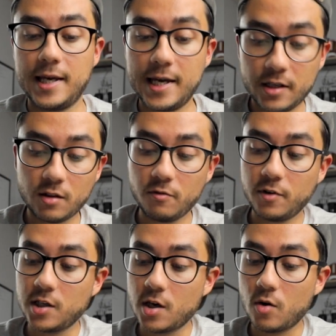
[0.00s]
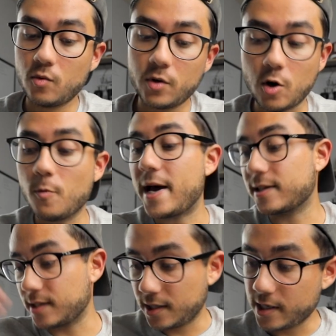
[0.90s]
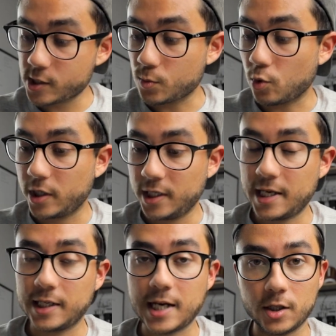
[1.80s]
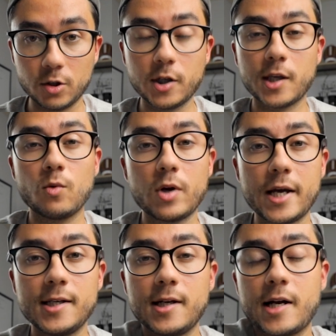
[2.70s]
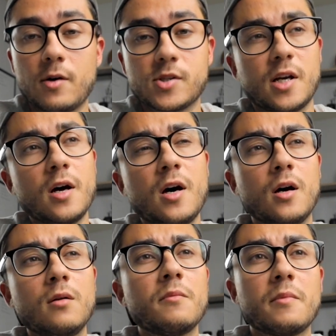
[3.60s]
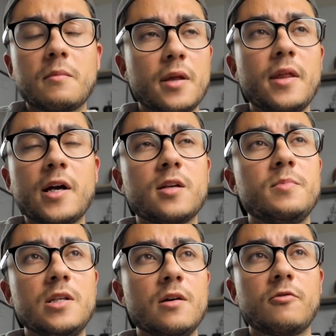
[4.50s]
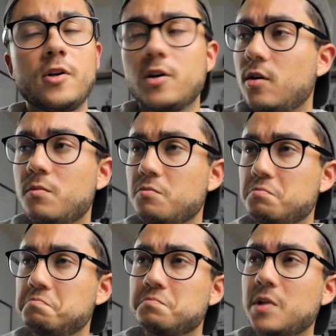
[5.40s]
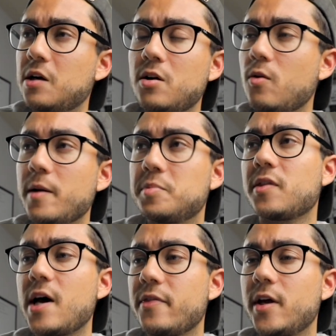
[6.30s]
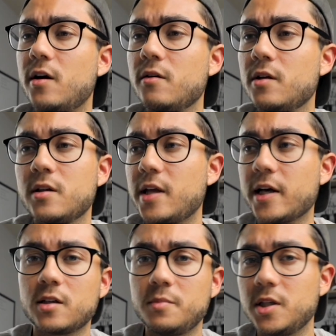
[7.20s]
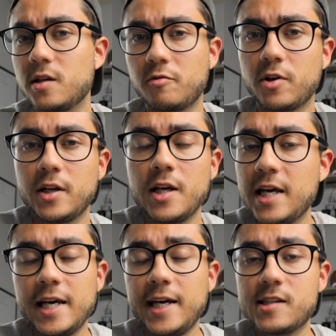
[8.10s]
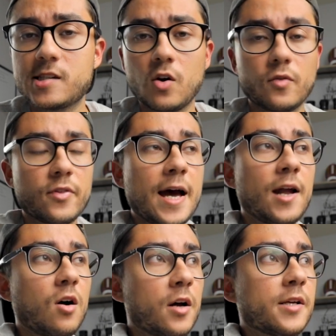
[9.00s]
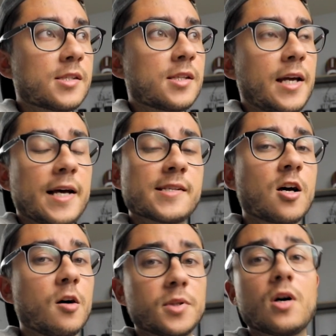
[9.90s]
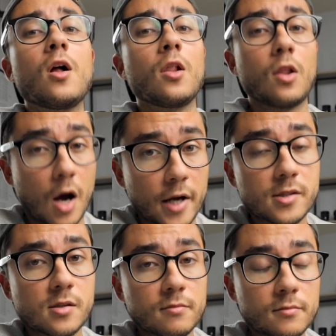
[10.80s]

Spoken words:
edit the video, go back that next morning and kind of look at what I did, and I was like, that could be different, or I don't know why I put that there. That could be a different. And so that honestly has helped a lot.